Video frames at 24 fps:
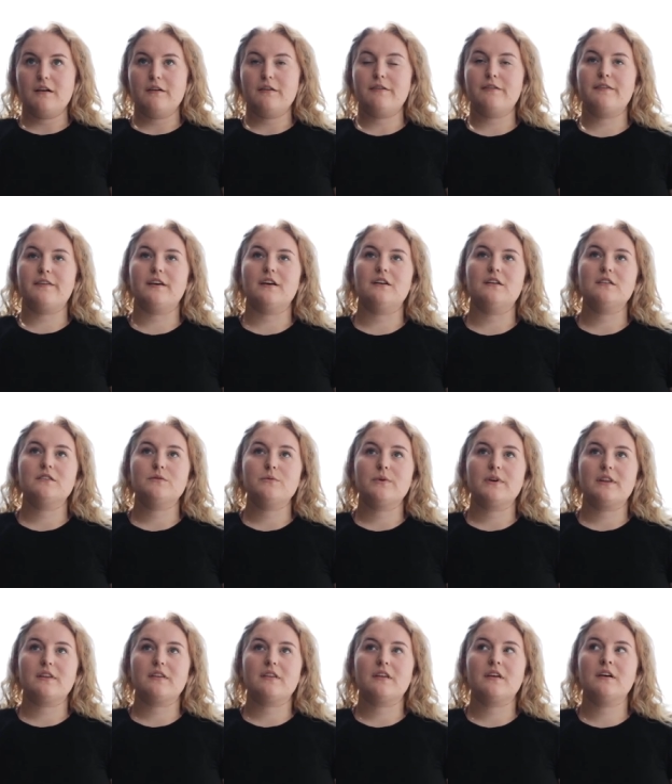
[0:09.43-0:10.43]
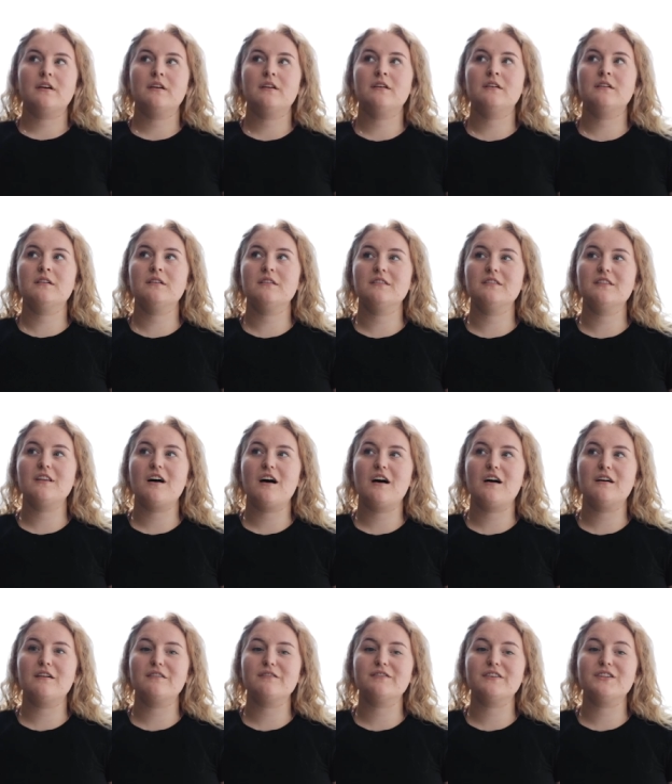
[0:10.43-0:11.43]
filled with
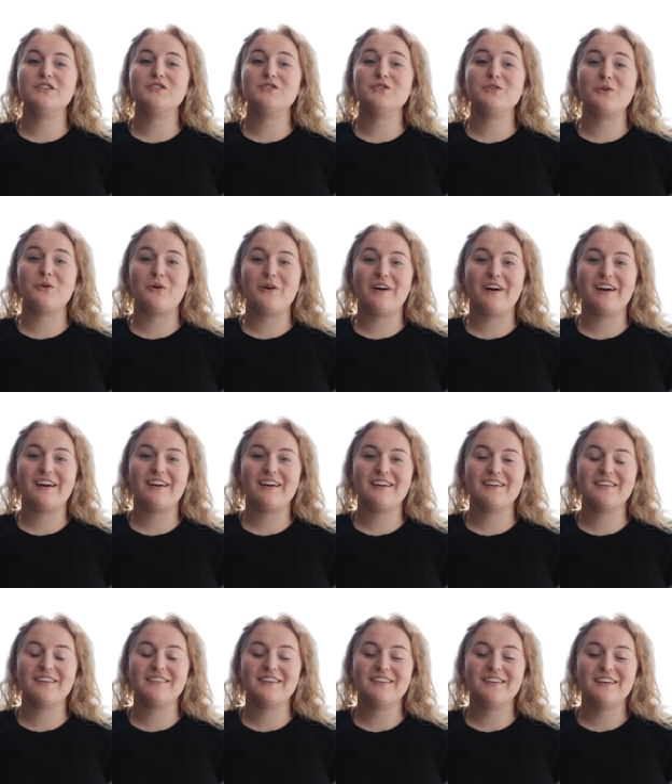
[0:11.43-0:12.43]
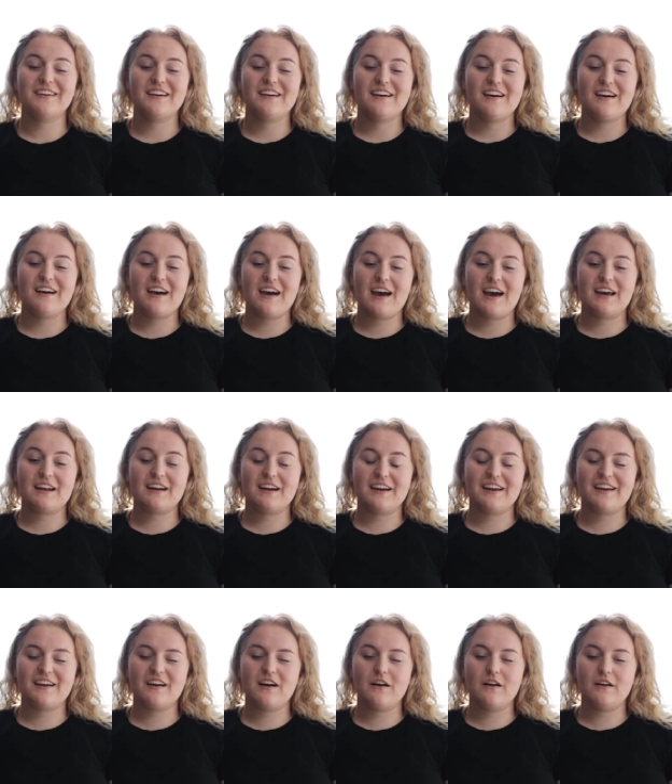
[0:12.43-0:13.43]
love and joy and
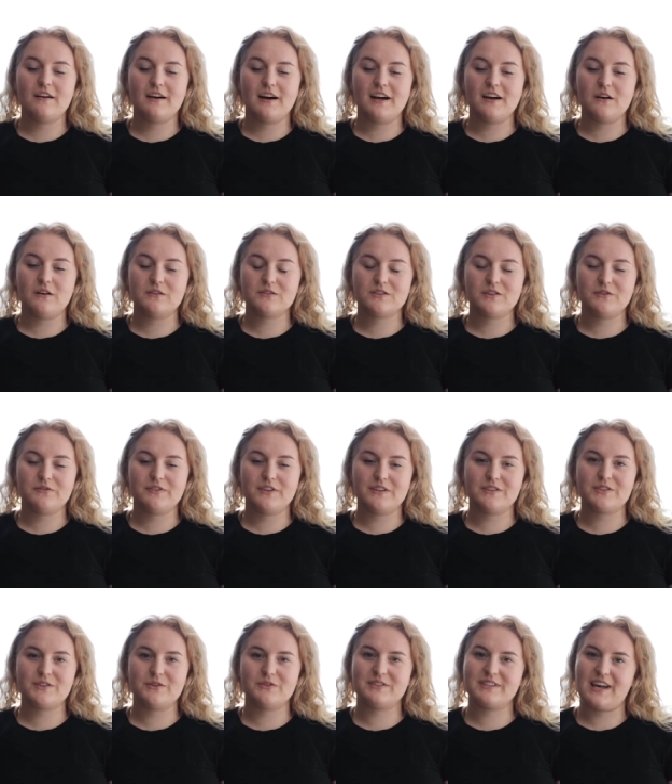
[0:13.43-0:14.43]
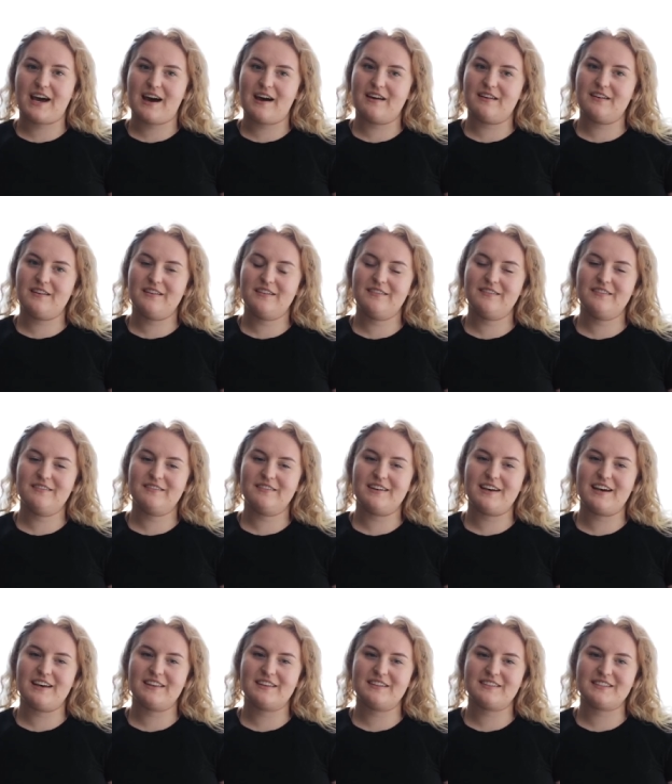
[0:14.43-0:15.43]
I, I also feel so sad
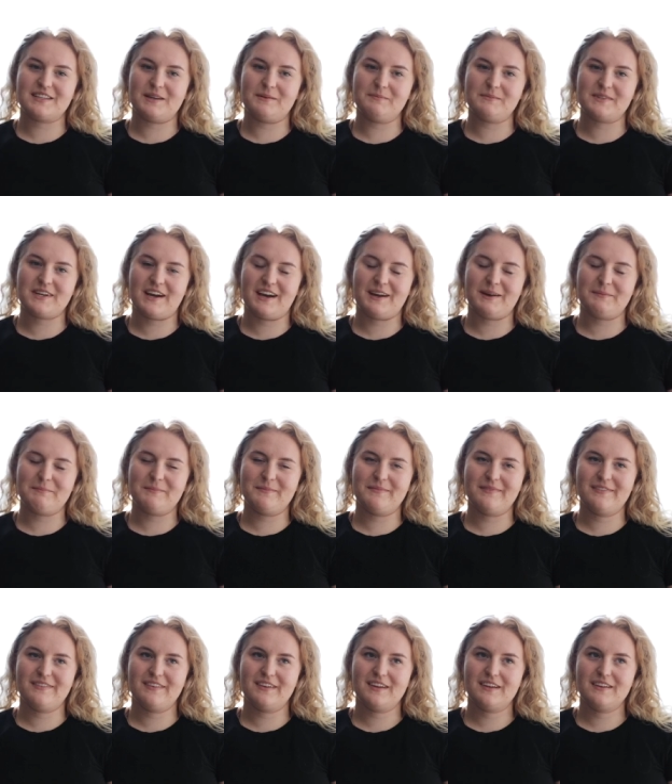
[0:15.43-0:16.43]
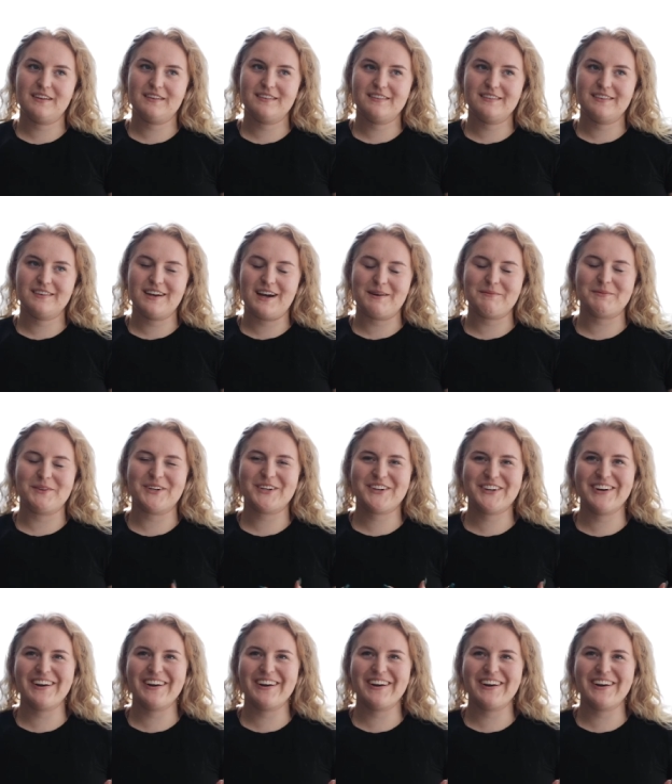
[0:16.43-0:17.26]
at the same time. I'm gonna